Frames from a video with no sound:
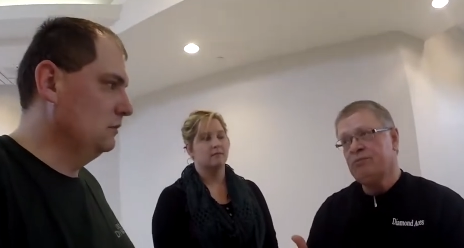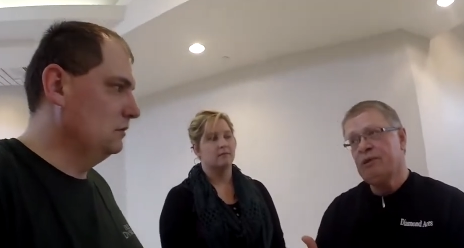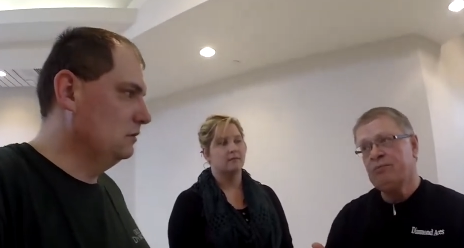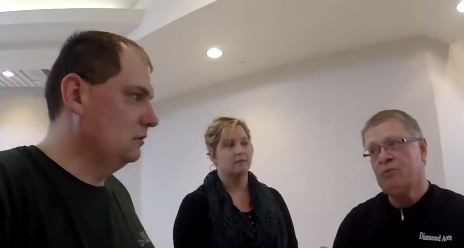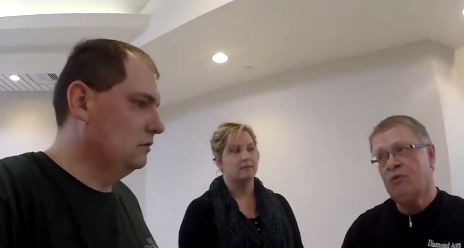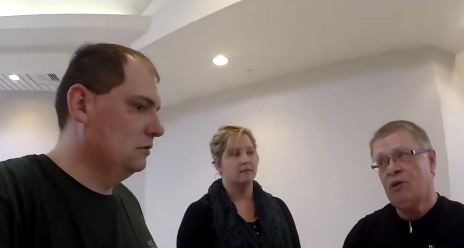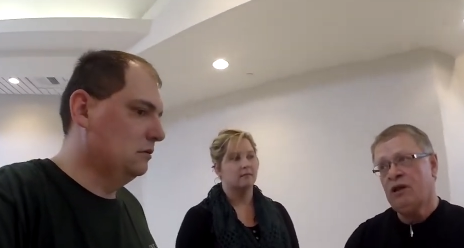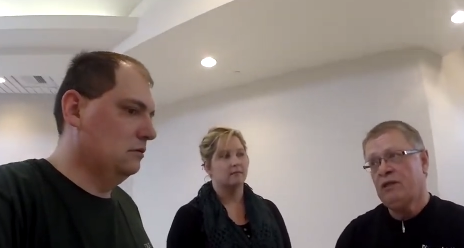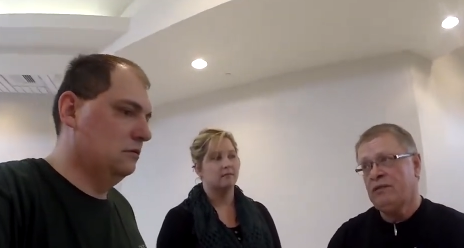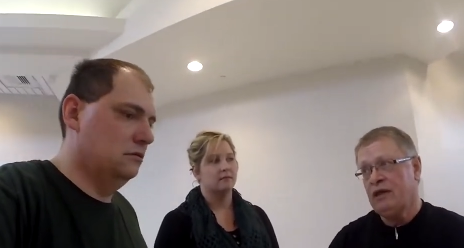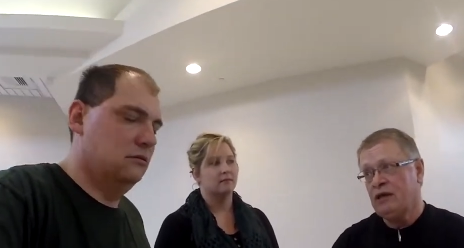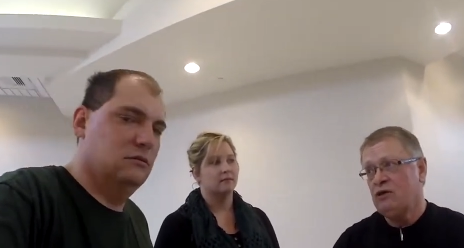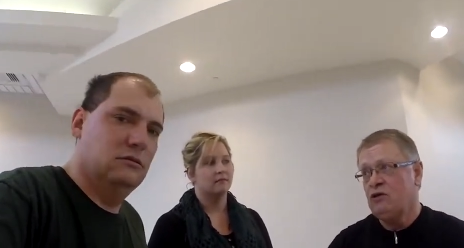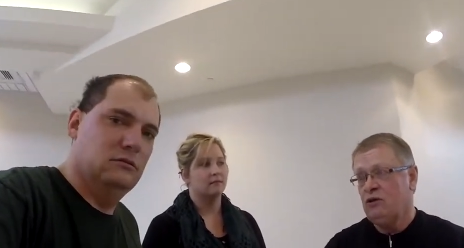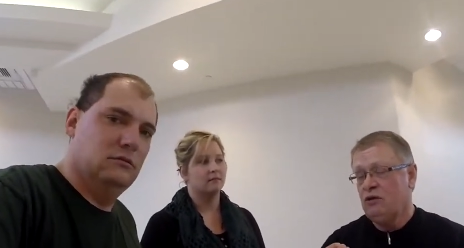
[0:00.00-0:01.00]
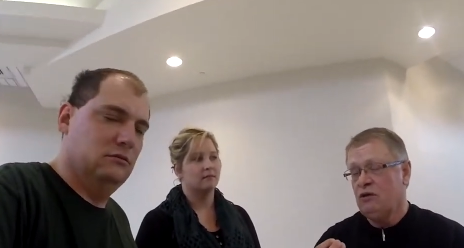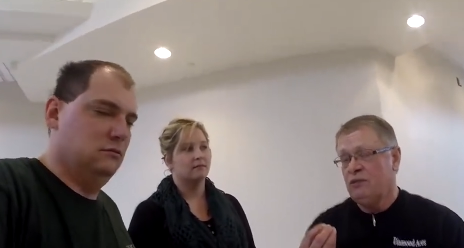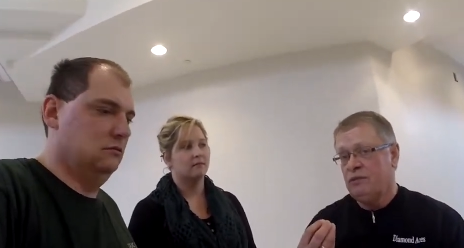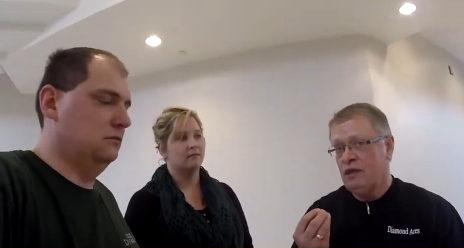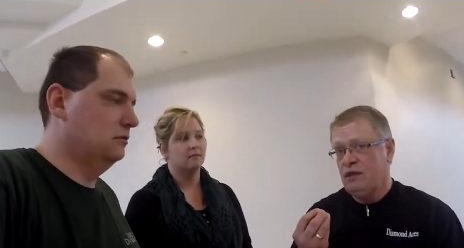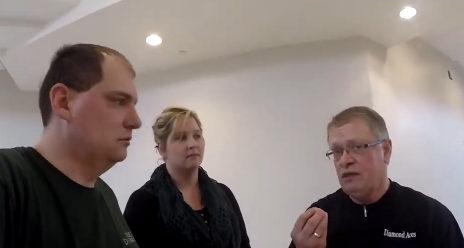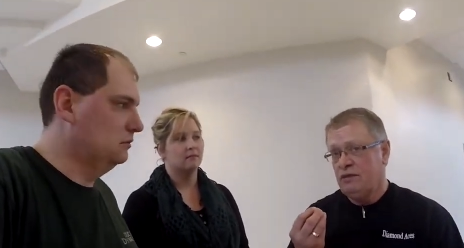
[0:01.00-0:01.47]
Speaker 1: people they
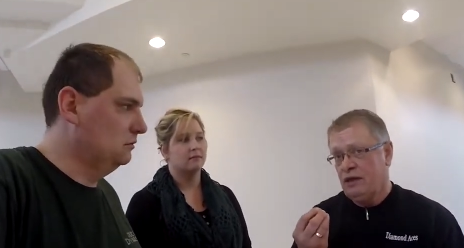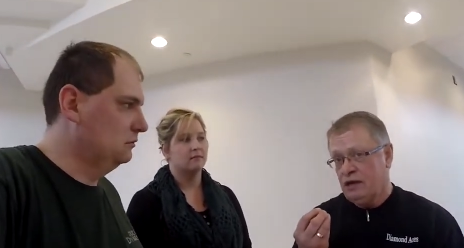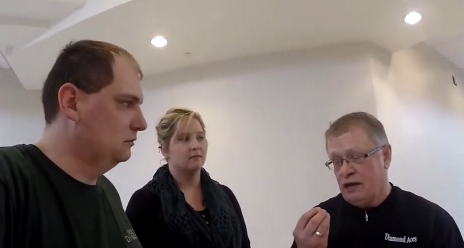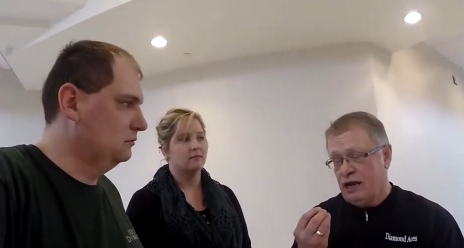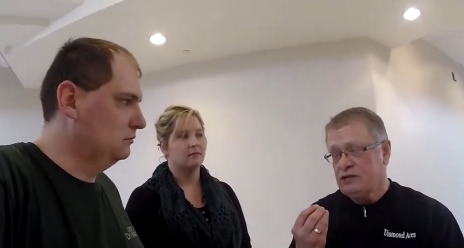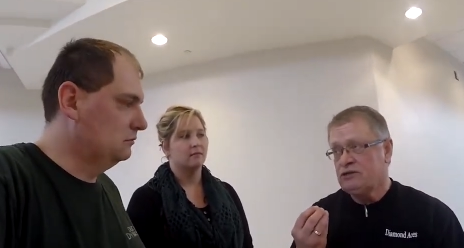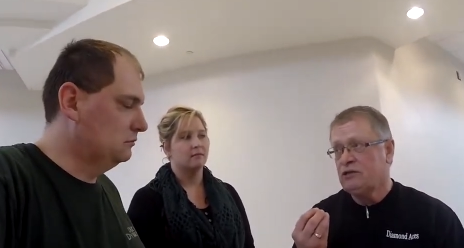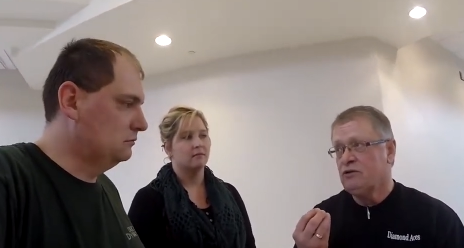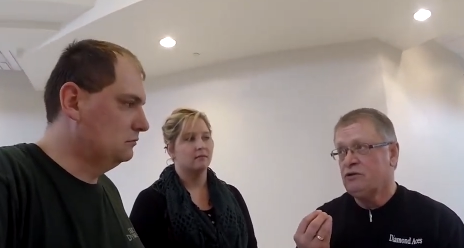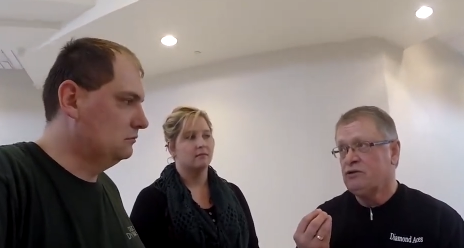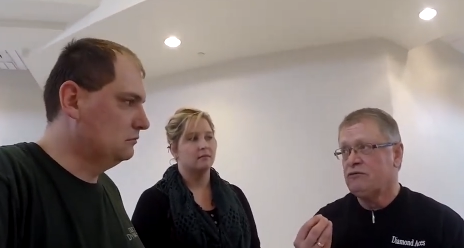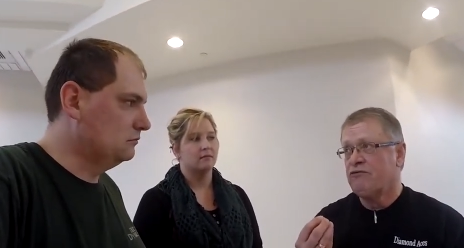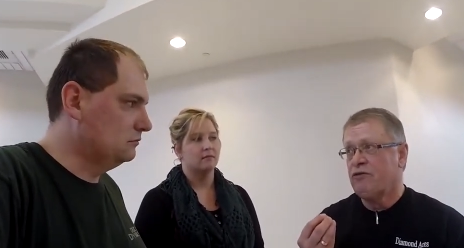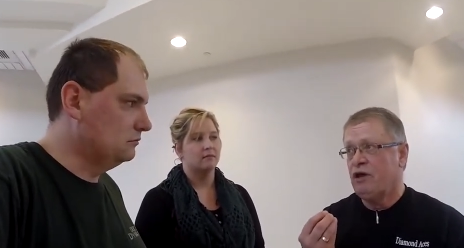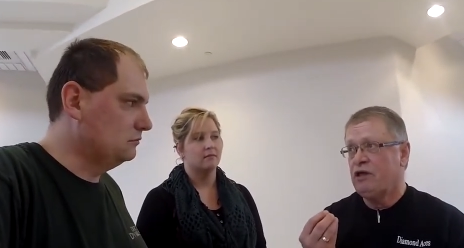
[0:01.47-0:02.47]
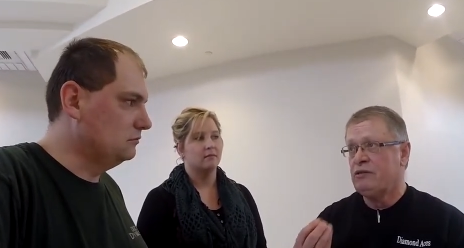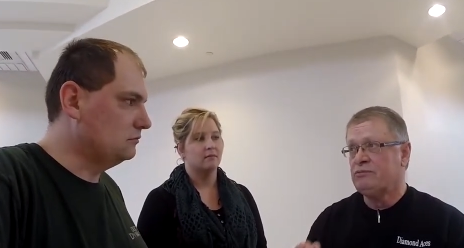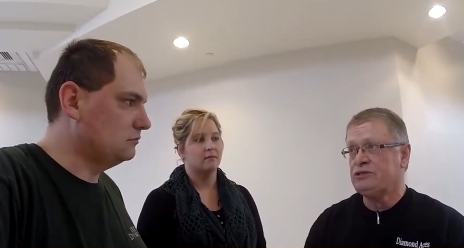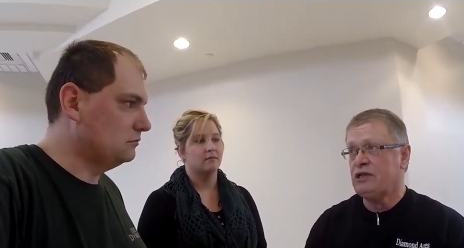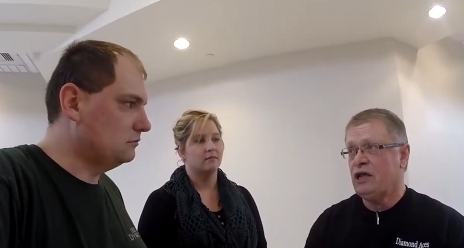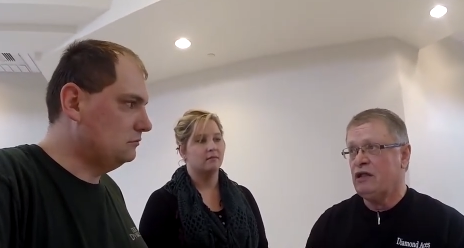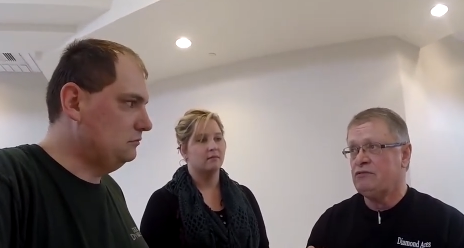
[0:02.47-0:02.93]
they, they can actually learn to fly
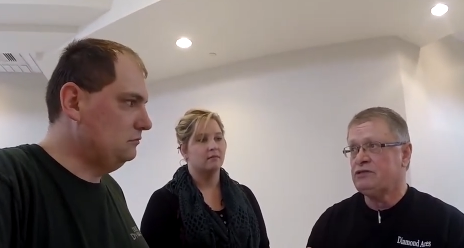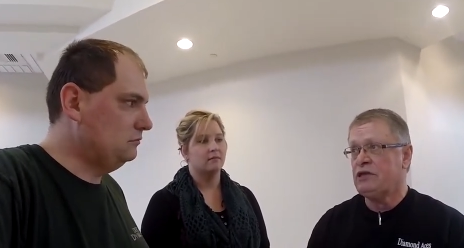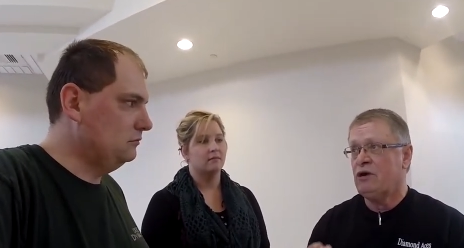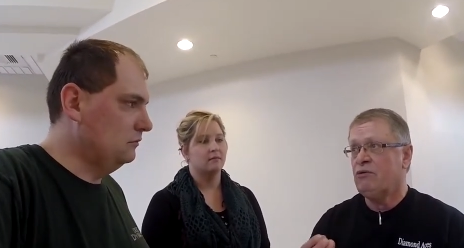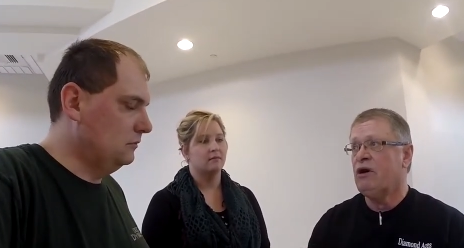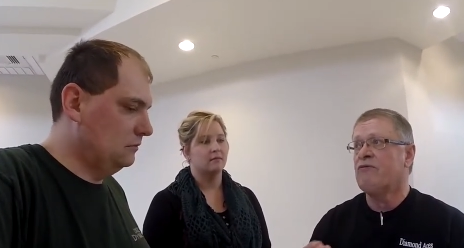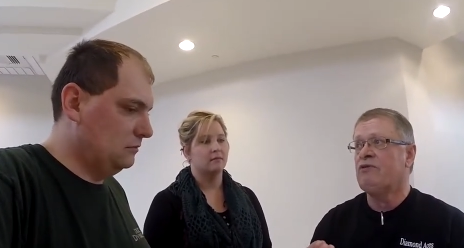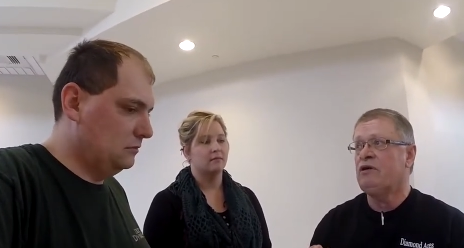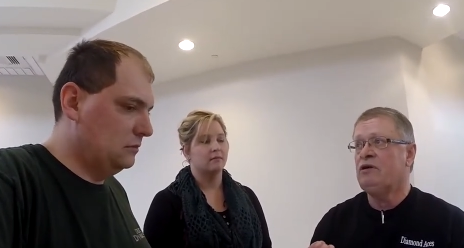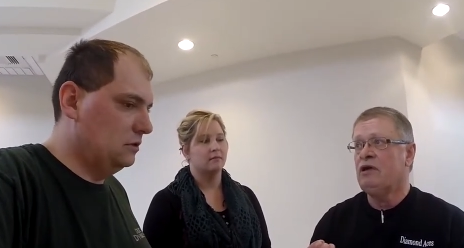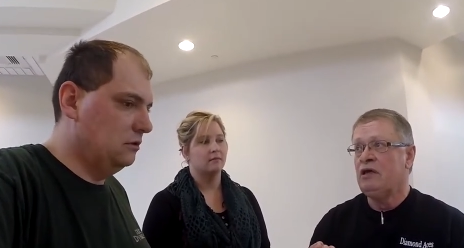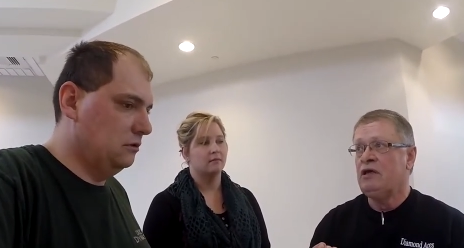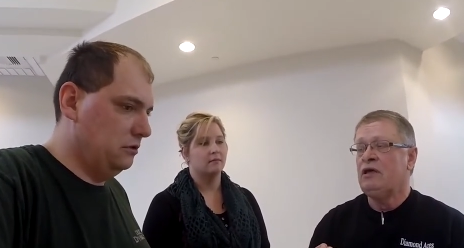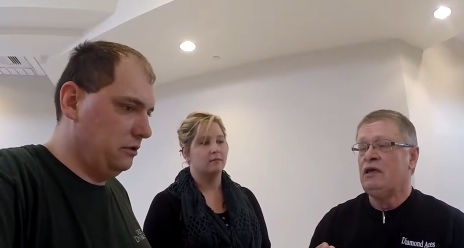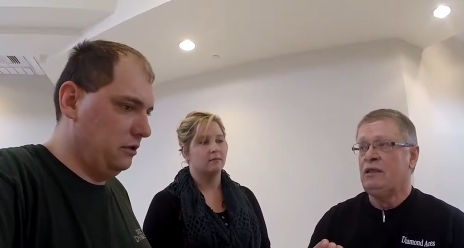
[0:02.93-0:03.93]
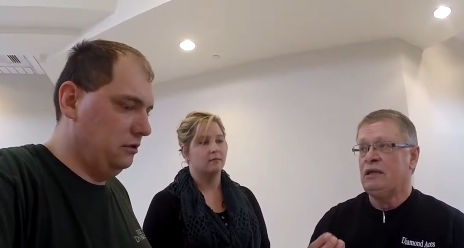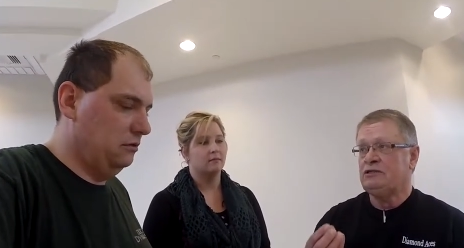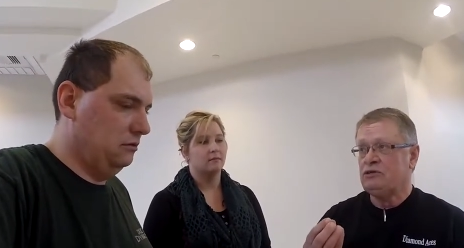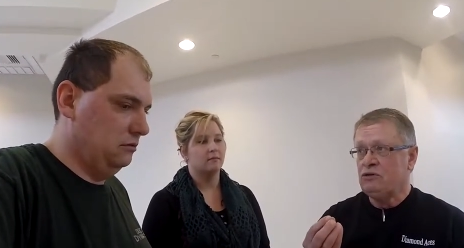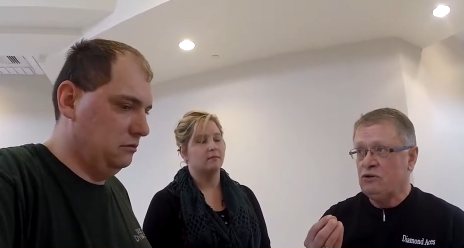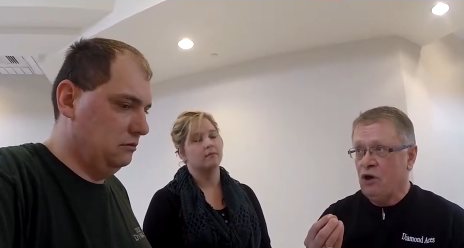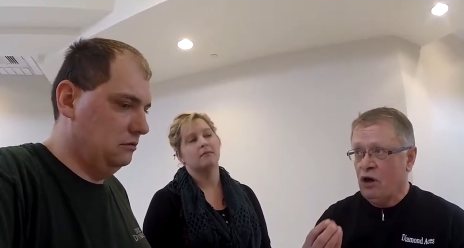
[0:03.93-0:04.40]
themselves. However, okay.
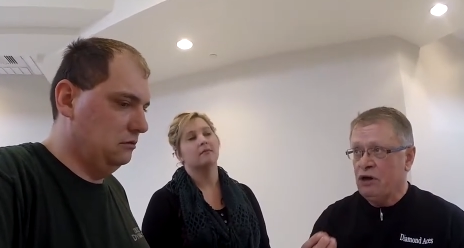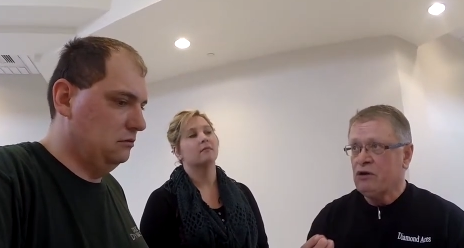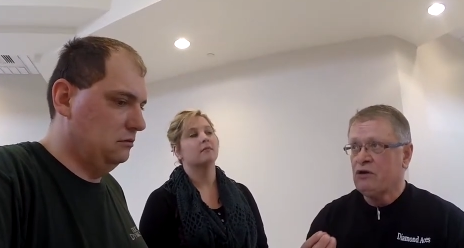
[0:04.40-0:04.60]
that's not a